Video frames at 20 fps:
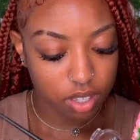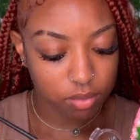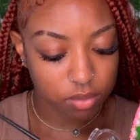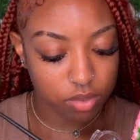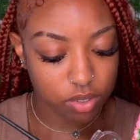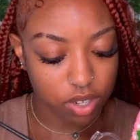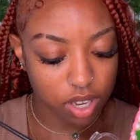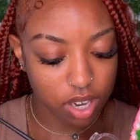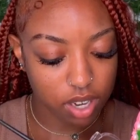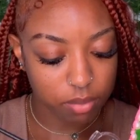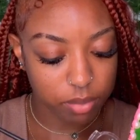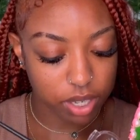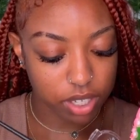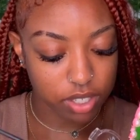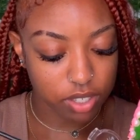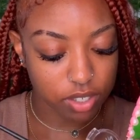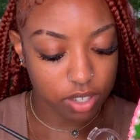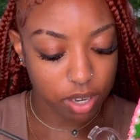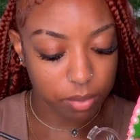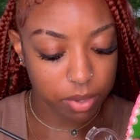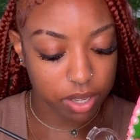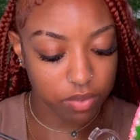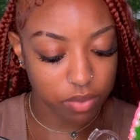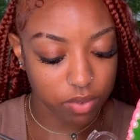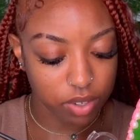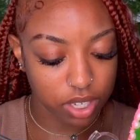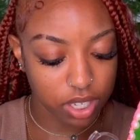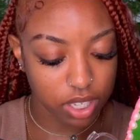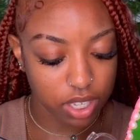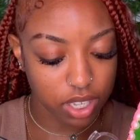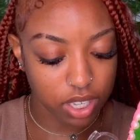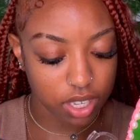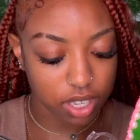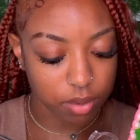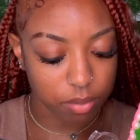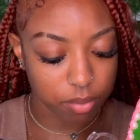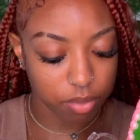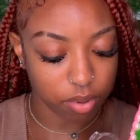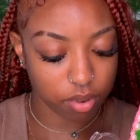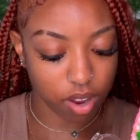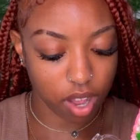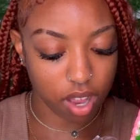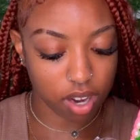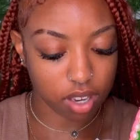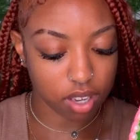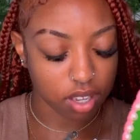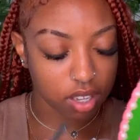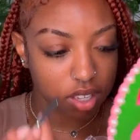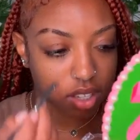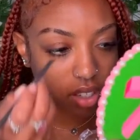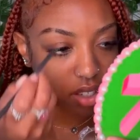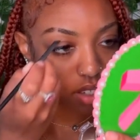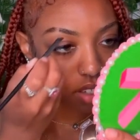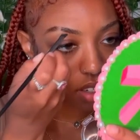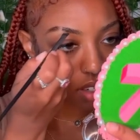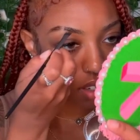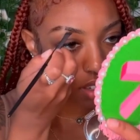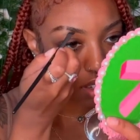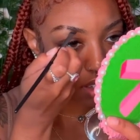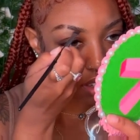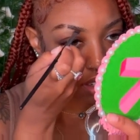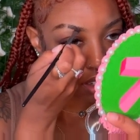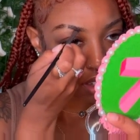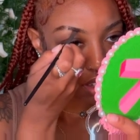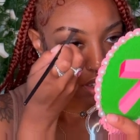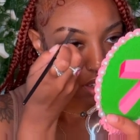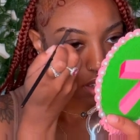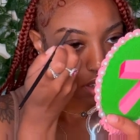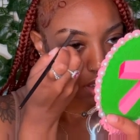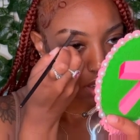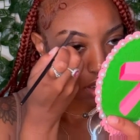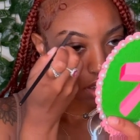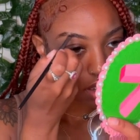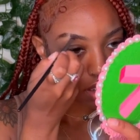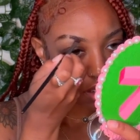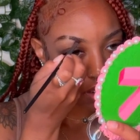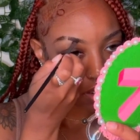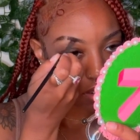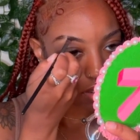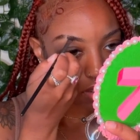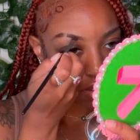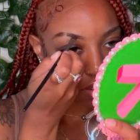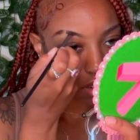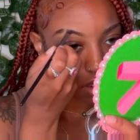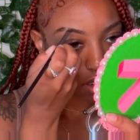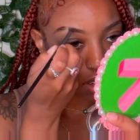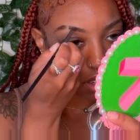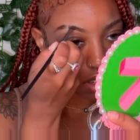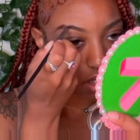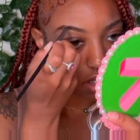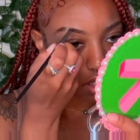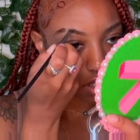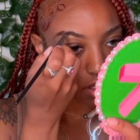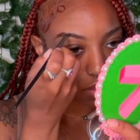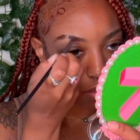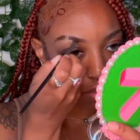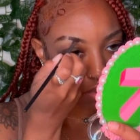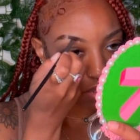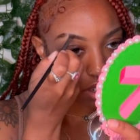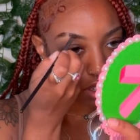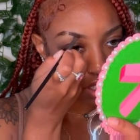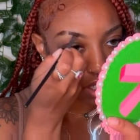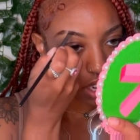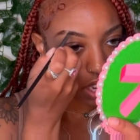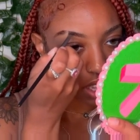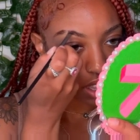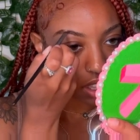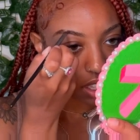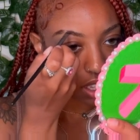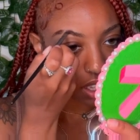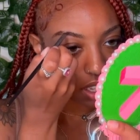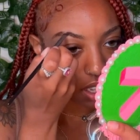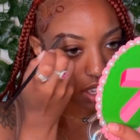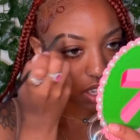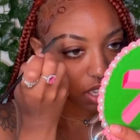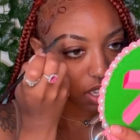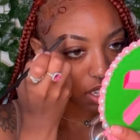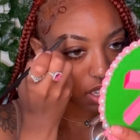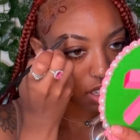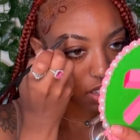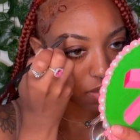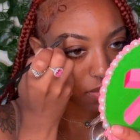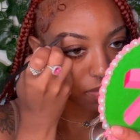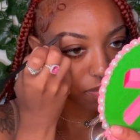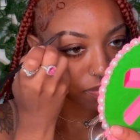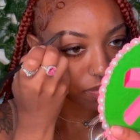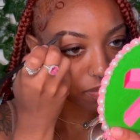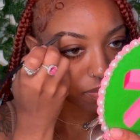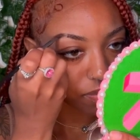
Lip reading: I'm trying to make sure I'm even really getting product on this brush. I think I am.